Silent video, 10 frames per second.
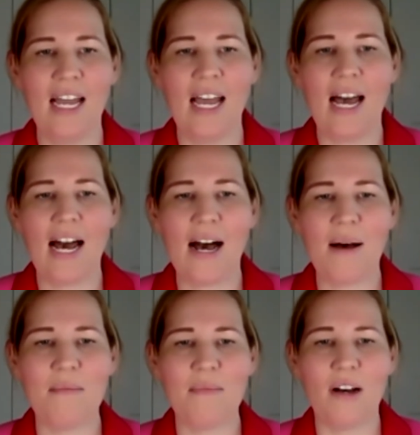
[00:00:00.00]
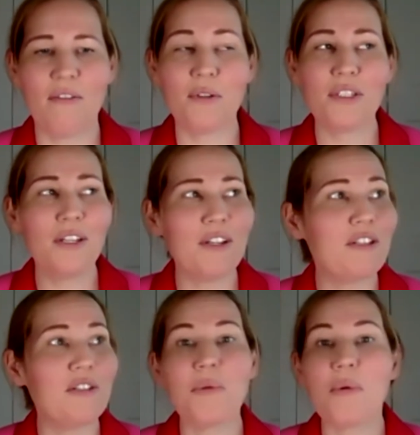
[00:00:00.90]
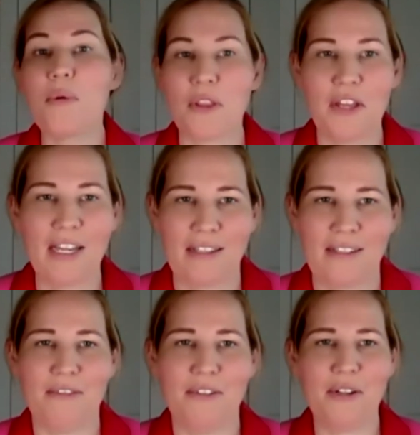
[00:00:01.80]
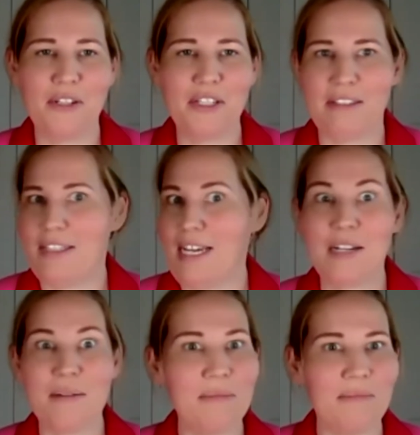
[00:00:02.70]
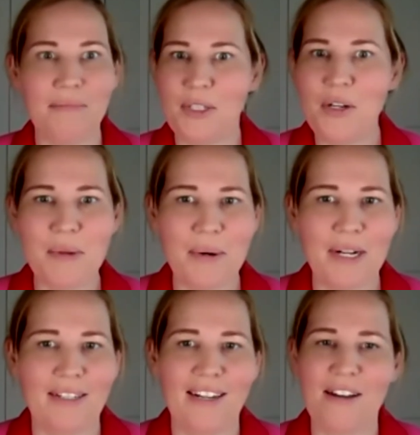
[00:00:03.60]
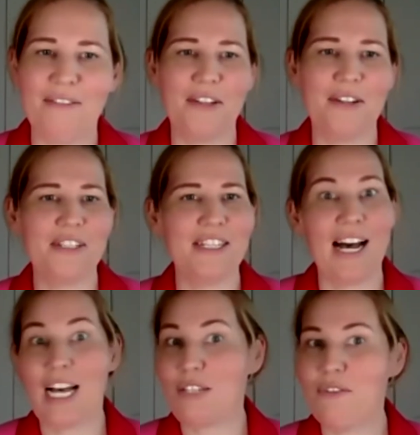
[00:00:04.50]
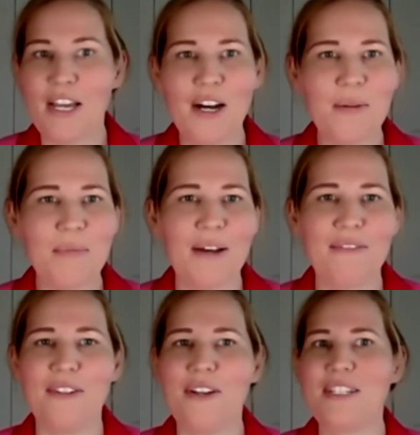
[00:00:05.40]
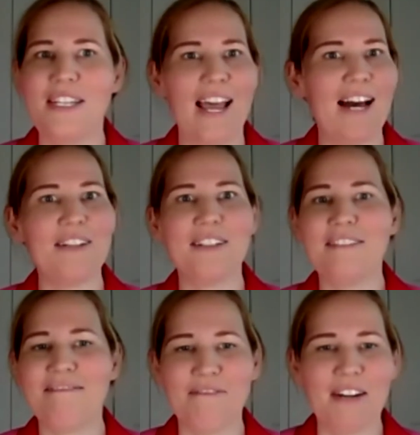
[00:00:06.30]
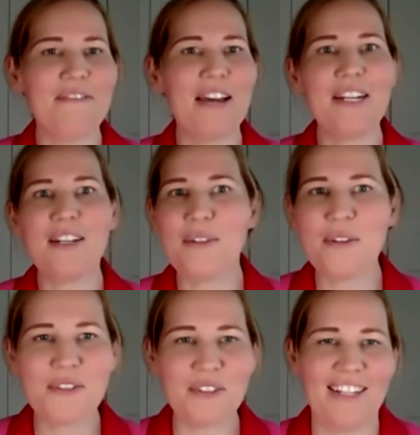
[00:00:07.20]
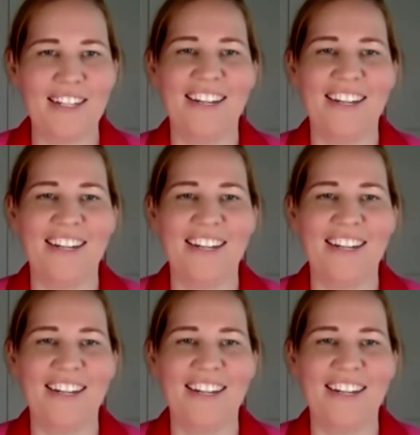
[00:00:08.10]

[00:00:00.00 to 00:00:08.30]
I've also learned to do all the things. I've learned to start a lawnmower. I've learned to ask for help. I've learned how to renovate a laundry.